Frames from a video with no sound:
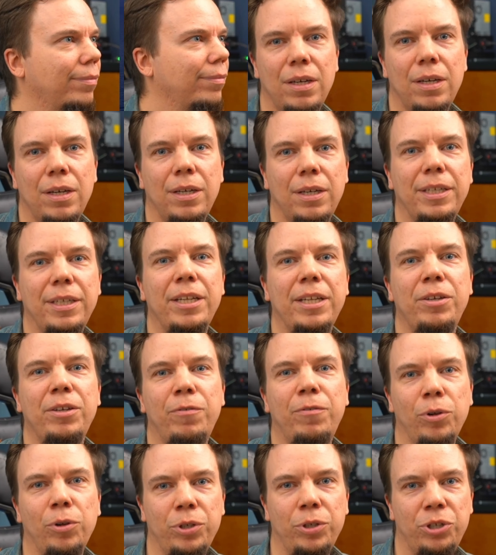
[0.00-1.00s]
The
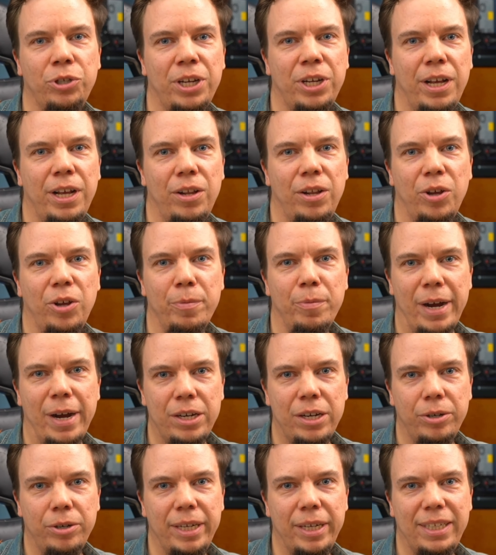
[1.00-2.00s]
default shell on
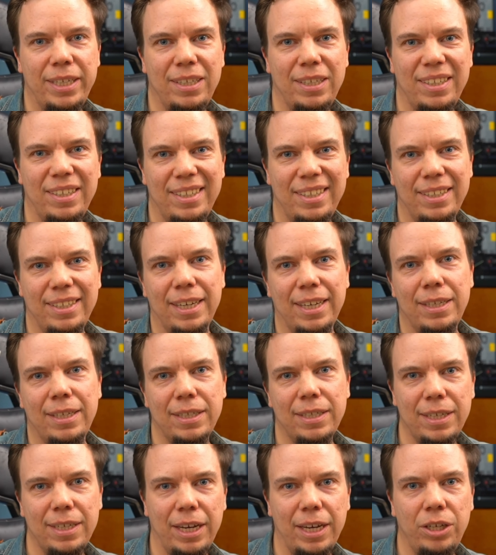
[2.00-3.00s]
macOS is
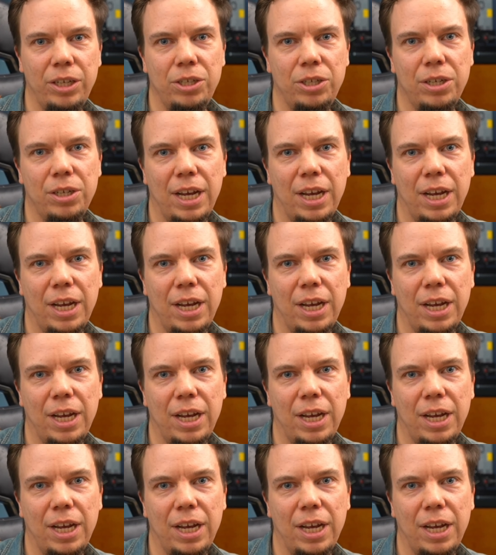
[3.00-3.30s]
ZSH,